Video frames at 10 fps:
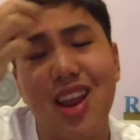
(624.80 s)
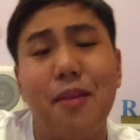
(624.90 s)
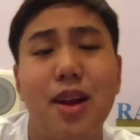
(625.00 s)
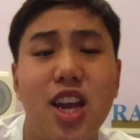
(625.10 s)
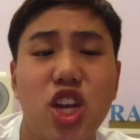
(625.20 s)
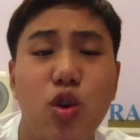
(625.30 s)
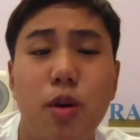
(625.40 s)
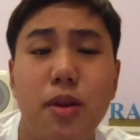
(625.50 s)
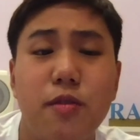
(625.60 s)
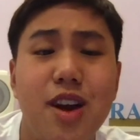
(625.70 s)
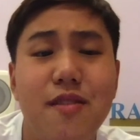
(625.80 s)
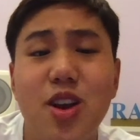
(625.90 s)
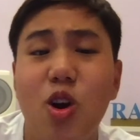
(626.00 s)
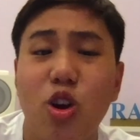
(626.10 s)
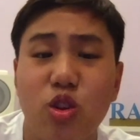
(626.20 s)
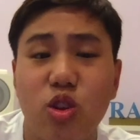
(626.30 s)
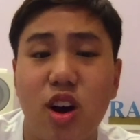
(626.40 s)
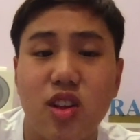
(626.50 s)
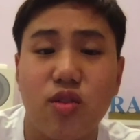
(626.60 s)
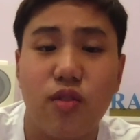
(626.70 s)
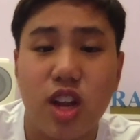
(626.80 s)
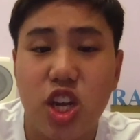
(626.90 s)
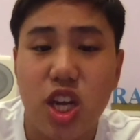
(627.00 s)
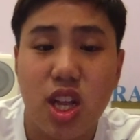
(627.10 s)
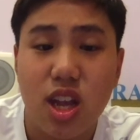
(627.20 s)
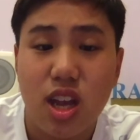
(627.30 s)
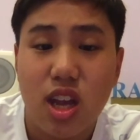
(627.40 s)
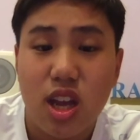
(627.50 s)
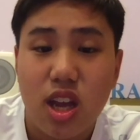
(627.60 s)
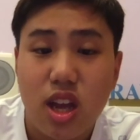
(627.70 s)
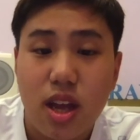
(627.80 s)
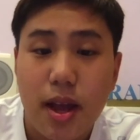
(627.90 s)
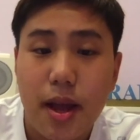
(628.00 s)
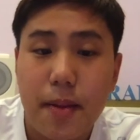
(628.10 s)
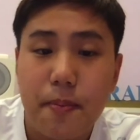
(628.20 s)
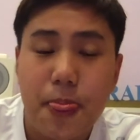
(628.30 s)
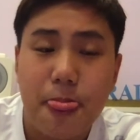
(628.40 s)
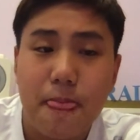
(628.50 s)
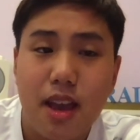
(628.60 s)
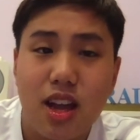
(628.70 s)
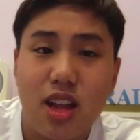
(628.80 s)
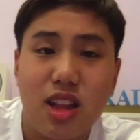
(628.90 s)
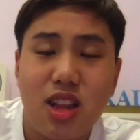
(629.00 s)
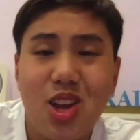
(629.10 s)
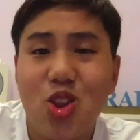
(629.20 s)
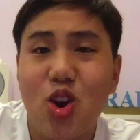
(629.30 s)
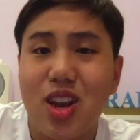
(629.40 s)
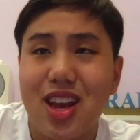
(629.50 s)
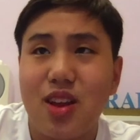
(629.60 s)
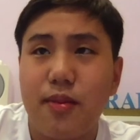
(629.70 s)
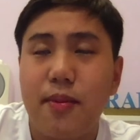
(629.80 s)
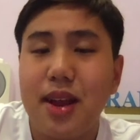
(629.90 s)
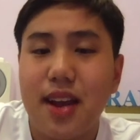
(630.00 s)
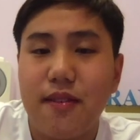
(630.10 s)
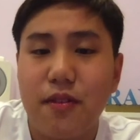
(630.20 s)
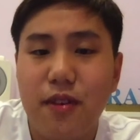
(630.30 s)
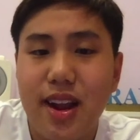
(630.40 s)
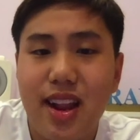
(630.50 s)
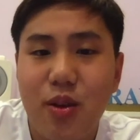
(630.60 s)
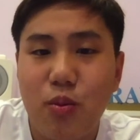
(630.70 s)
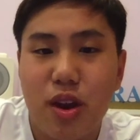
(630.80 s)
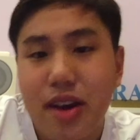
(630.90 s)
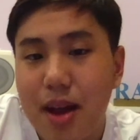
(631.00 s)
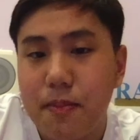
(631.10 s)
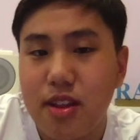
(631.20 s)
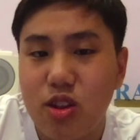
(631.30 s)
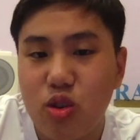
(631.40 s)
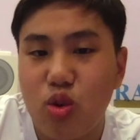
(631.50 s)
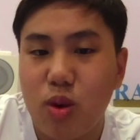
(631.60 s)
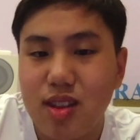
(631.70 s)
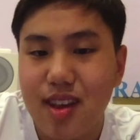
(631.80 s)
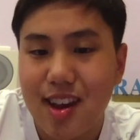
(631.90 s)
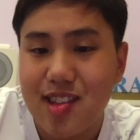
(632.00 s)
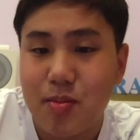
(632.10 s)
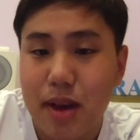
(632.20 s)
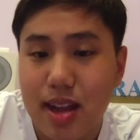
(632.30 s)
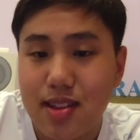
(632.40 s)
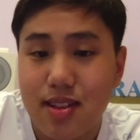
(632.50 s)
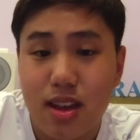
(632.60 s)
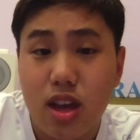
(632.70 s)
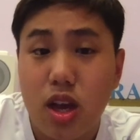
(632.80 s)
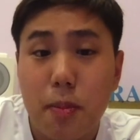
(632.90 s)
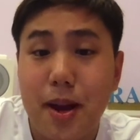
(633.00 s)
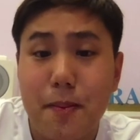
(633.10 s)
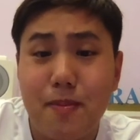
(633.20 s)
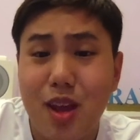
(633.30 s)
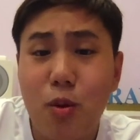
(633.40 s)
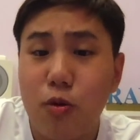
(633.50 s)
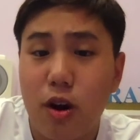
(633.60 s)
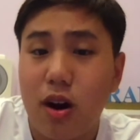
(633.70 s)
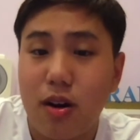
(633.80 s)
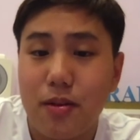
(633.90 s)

that Malaysia would be very orthodox, rigid, and they thought that we would have a really weird attitude towards expats. But they were wrong.